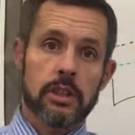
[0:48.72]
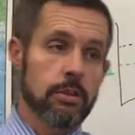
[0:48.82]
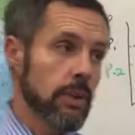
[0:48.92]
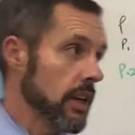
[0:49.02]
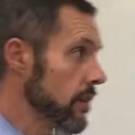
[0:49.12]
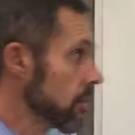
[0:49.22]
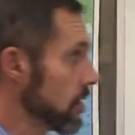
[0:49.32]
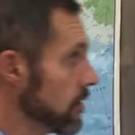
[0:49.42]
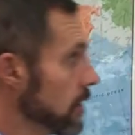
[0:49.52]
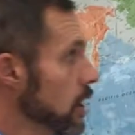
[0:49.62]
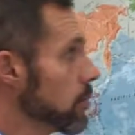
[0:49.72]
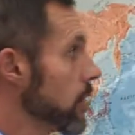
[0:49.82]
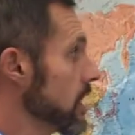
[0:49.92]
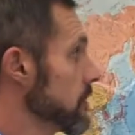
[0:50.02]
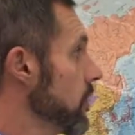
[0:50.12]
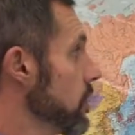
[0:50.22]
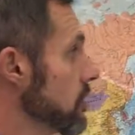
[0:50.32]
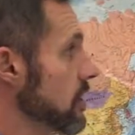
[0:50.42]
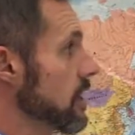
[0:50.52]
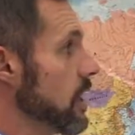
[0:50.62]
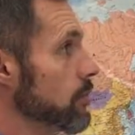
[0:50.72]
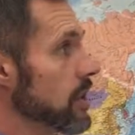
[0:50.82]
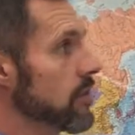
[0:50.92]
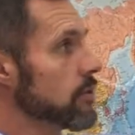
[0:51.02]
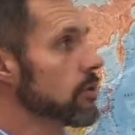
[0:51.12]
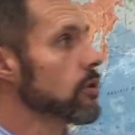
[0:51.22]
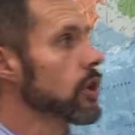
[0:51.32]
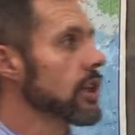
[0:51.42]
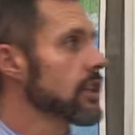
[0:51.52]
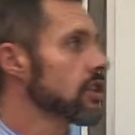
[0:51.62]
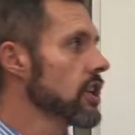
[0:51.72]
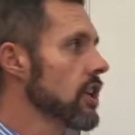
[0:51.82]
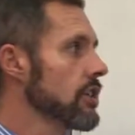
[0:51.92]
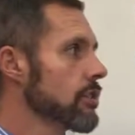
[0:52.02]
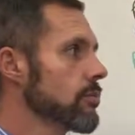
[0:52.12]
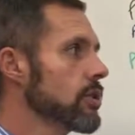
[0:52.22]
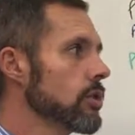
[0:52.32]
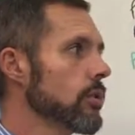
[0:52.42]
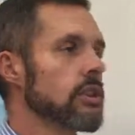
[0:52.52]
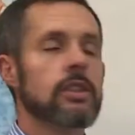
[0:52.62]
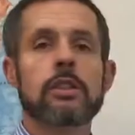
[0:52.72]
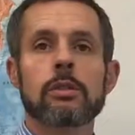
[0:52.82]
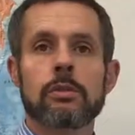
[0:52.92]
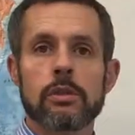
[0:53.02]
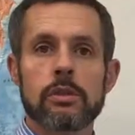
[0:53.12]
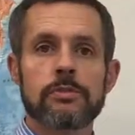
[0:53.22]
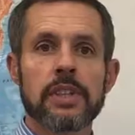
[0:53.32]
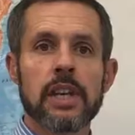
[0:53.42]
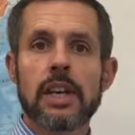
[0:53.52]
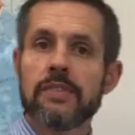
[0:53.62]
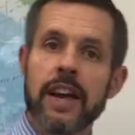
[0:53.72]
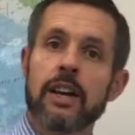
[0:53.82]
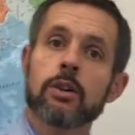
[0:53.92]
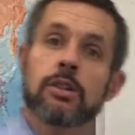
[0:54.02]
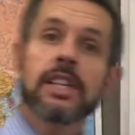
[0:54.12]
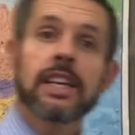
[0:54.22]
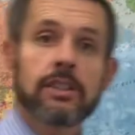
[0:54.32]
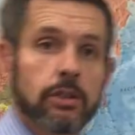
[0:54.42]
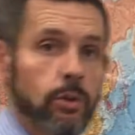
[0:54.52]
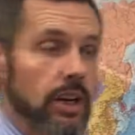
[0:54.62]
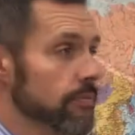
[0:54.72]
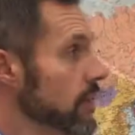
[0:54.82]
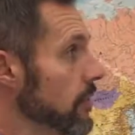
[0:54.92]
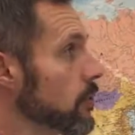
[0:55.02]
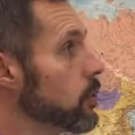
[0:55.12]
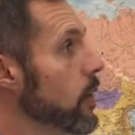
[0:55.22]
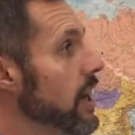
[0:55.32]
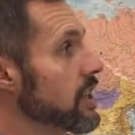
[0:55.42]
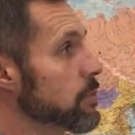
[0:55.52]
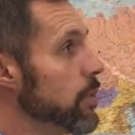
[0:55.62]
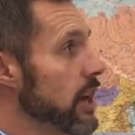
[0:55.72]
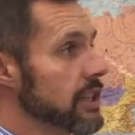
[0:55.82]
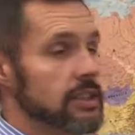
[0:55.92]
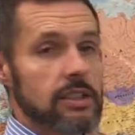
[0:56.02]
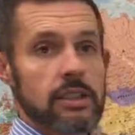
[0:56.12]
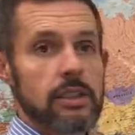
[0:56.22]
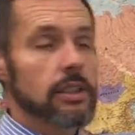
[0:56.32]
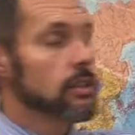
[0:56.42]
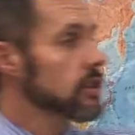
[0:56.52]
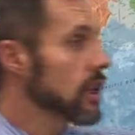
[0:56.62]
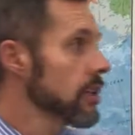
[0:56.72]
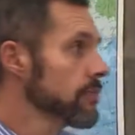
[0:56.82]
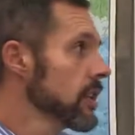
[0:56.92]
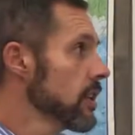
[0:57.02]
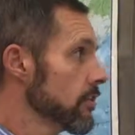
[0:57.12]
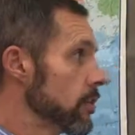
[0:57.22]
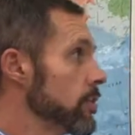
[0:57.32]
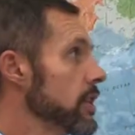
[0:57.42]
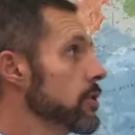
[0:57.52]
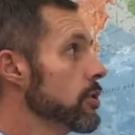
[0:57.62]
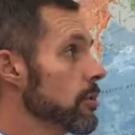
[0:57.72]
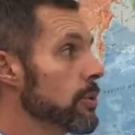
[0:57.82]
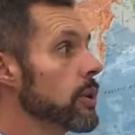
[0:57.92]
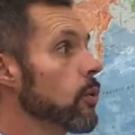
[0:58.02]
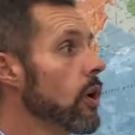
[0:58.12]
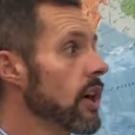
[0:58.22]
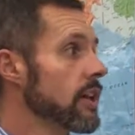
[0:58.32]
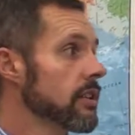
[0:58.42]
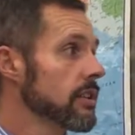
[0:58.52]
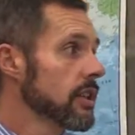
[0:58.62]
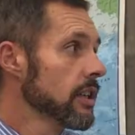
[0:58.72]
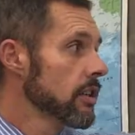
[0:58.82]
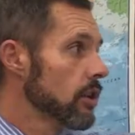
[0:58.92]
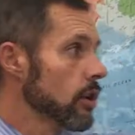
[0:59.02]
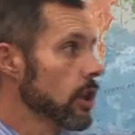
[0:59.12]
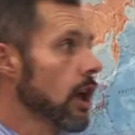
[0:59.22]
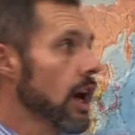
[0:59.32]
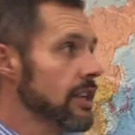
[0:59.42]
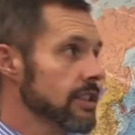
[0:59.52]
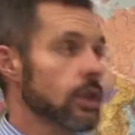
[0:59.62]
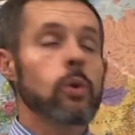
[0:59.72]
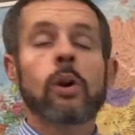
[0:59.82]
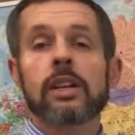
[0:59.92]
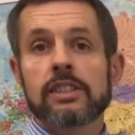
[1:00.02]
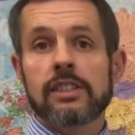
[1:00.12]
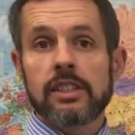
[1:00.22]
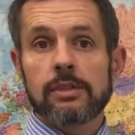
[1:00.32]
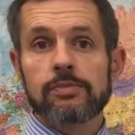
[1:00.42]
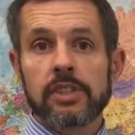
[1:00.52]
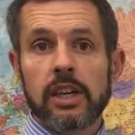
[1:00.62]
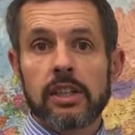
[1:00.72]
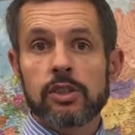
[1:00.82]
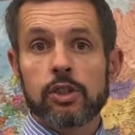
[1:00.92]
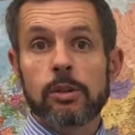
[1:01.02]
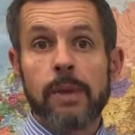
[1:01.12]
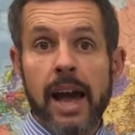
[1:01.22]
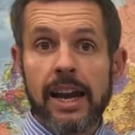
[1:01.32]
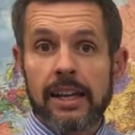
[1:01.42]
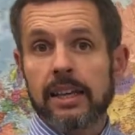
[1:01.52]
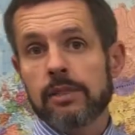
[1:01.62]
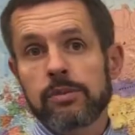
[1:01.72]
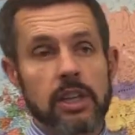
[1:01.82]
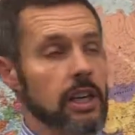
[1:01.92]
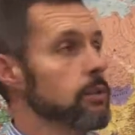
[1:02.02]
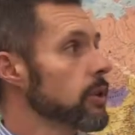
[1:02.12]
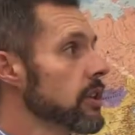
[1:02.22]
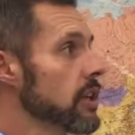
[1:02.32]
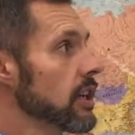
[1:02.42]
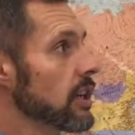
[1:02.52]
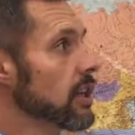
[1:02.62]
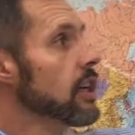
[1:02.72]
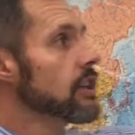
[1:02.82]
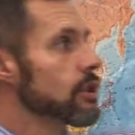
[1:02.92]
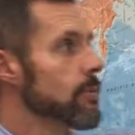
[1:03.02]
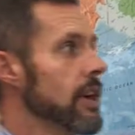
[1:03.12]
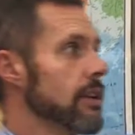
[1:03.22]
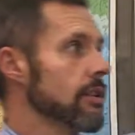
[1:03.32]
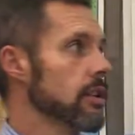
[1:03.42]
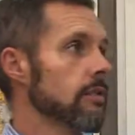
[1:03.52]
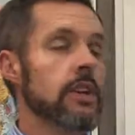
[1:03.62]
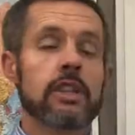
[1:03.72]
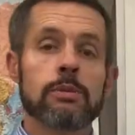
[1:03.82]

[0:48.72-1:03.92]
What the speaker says: demand curve, price falls the same level. Look at the change from Q1 to Q2. That goes the other way. If you raise price, from P2 to P1, the loss in quantity is dramatic with a demand curve that